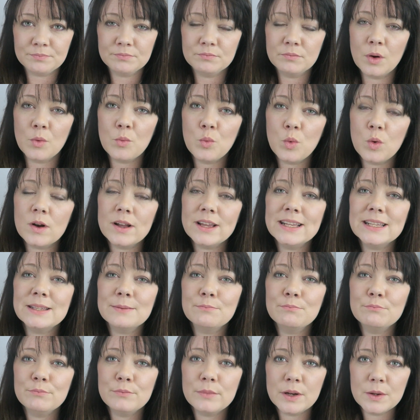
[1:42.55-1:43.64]
But what is
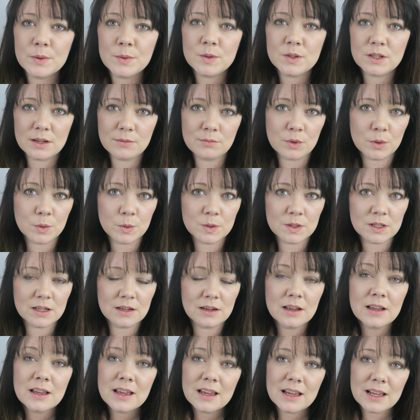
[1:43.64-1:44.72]
most important
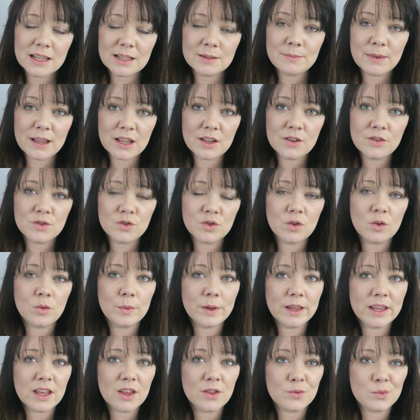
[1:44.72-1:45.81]
is making sure
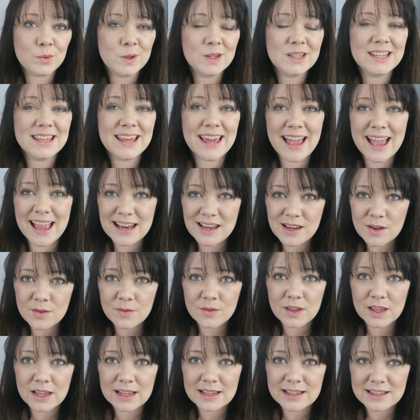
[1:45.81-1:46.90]
we get through to the end of
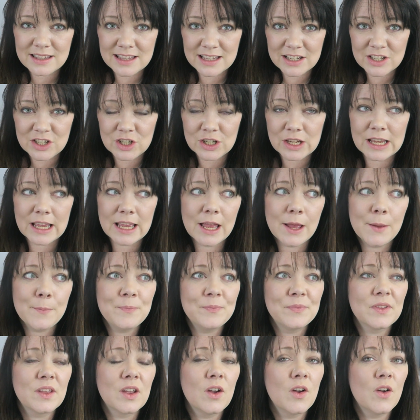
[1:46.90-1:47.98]
year this year
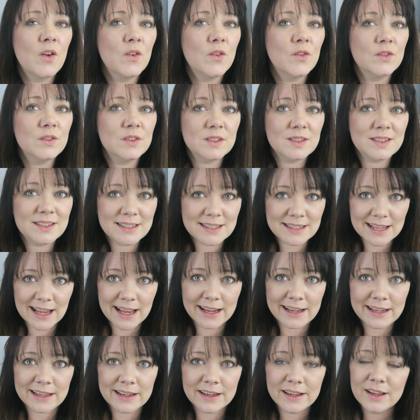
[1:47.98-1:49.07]

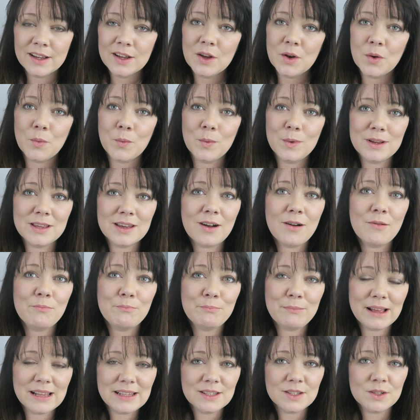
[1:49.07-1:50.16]
sane, with our
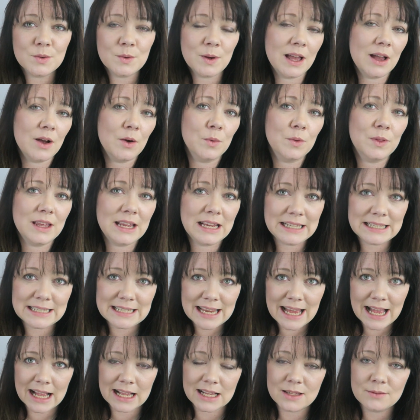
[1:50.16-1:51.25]
mental health
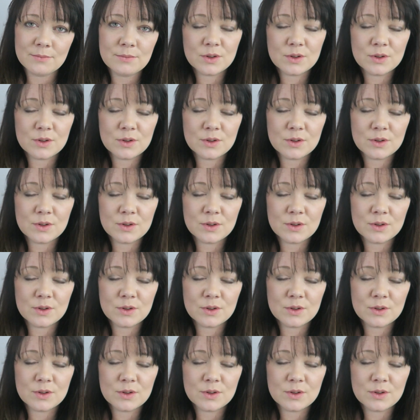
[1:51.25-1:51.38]
intact.